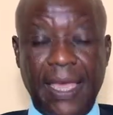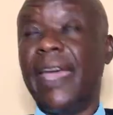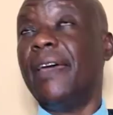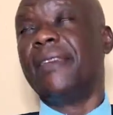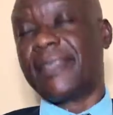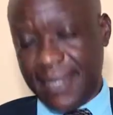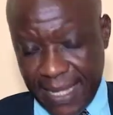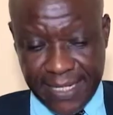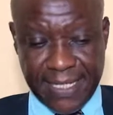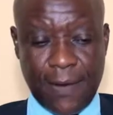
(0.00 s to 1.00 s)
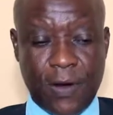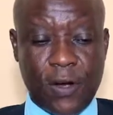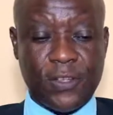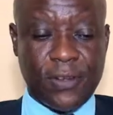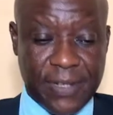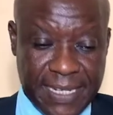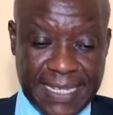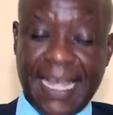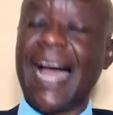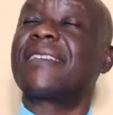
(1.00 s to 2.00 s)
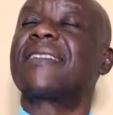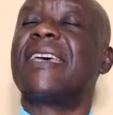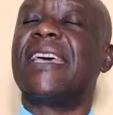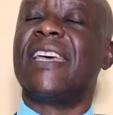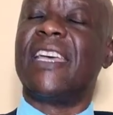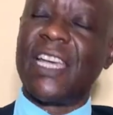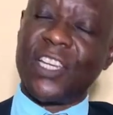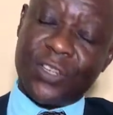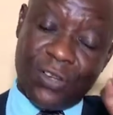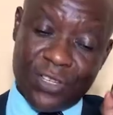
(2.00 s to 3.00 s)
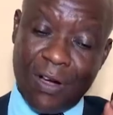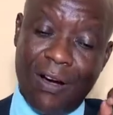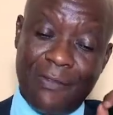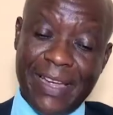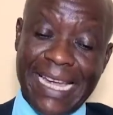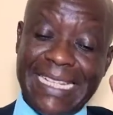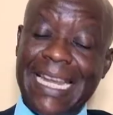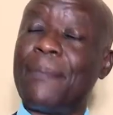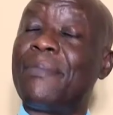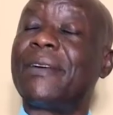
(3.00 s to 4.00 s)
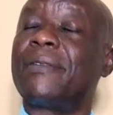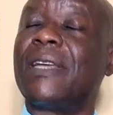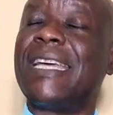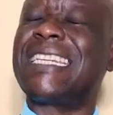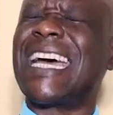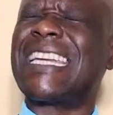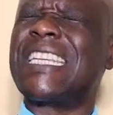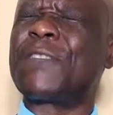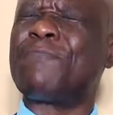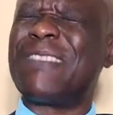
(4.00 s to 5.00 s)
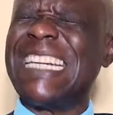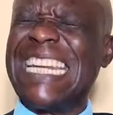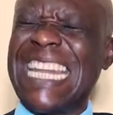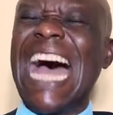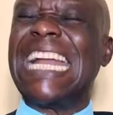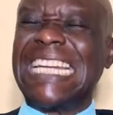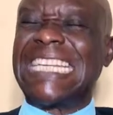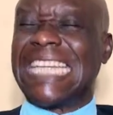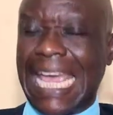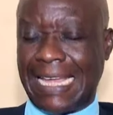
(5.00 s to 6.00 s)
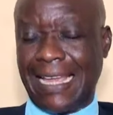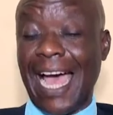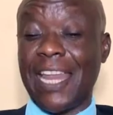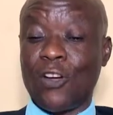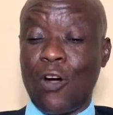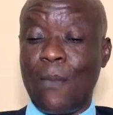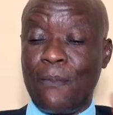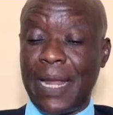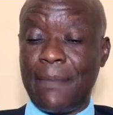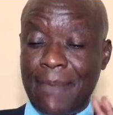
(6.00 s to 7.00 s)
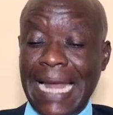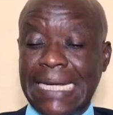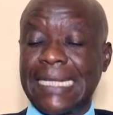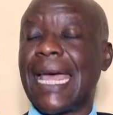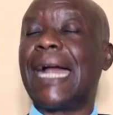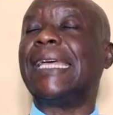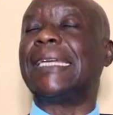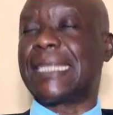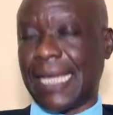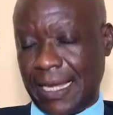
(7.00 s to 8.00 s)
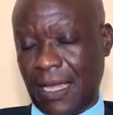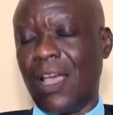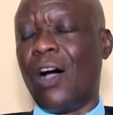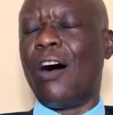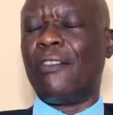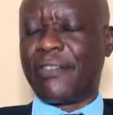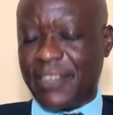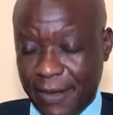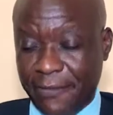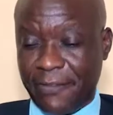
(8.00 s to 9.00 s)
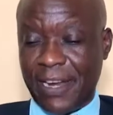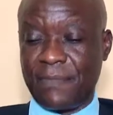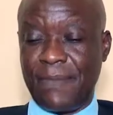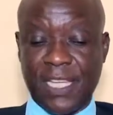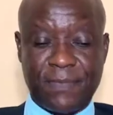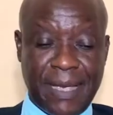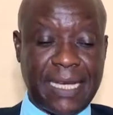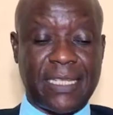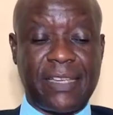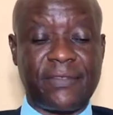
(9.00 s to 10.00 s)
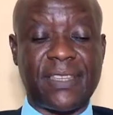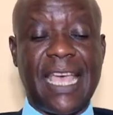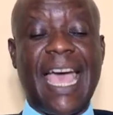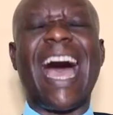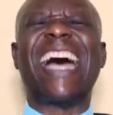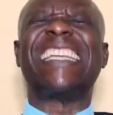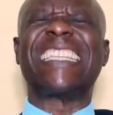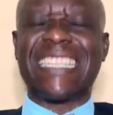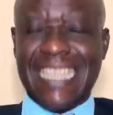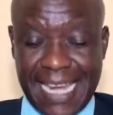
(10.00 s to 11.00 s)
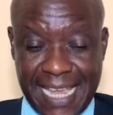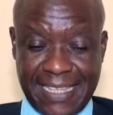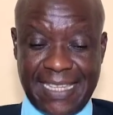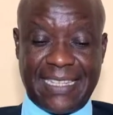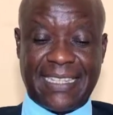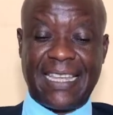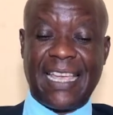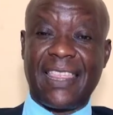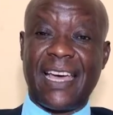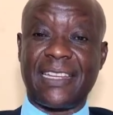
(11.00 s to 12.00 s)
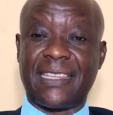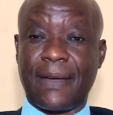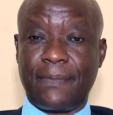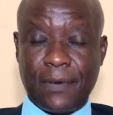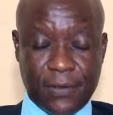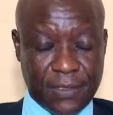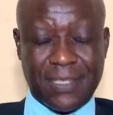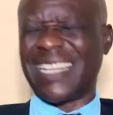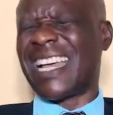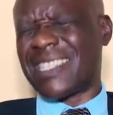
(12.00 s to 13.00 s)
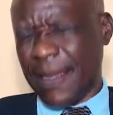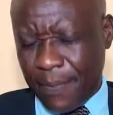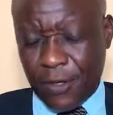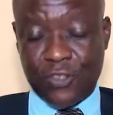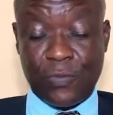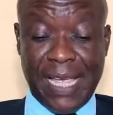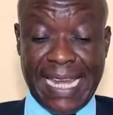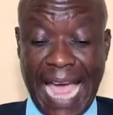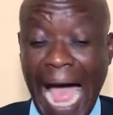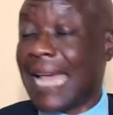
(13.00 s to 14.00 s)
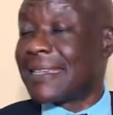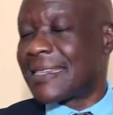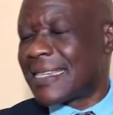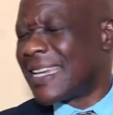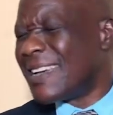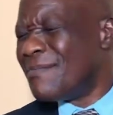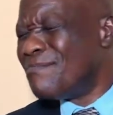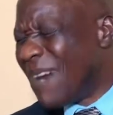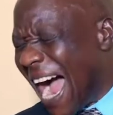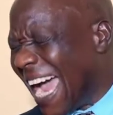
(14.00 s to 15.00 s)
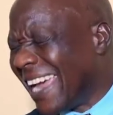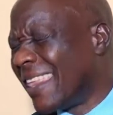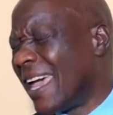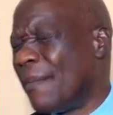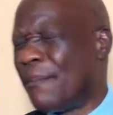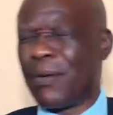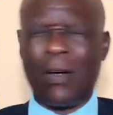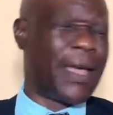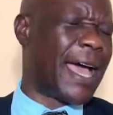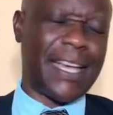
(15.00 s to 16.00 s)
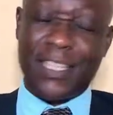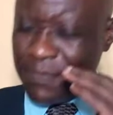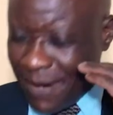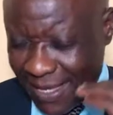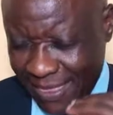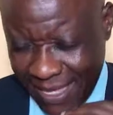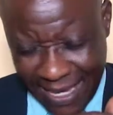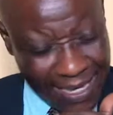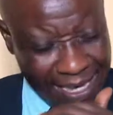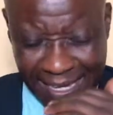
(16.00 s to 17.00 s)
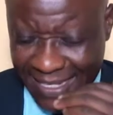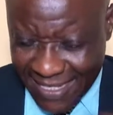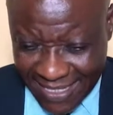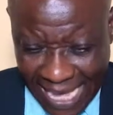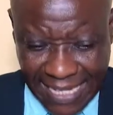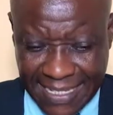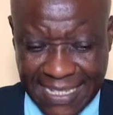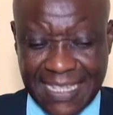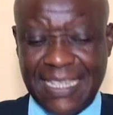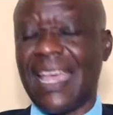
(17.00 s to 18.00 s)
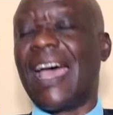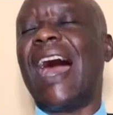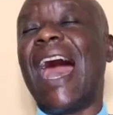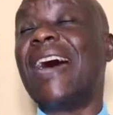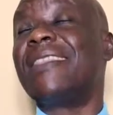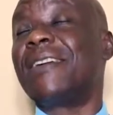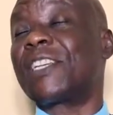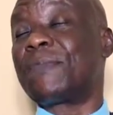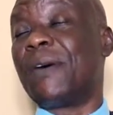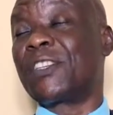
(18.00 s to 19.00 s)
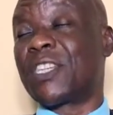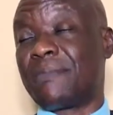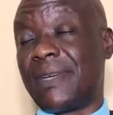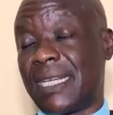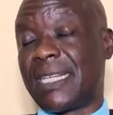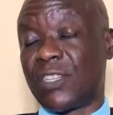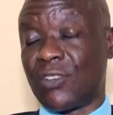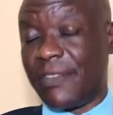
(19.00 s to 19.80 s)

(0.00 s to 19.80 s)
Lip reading: In this lecture, we also discuss issues of interdisciplinarity and complementarity of different perspectives and synergies that are supposed to be enhanced by the employers, by the states, and the responsibilities of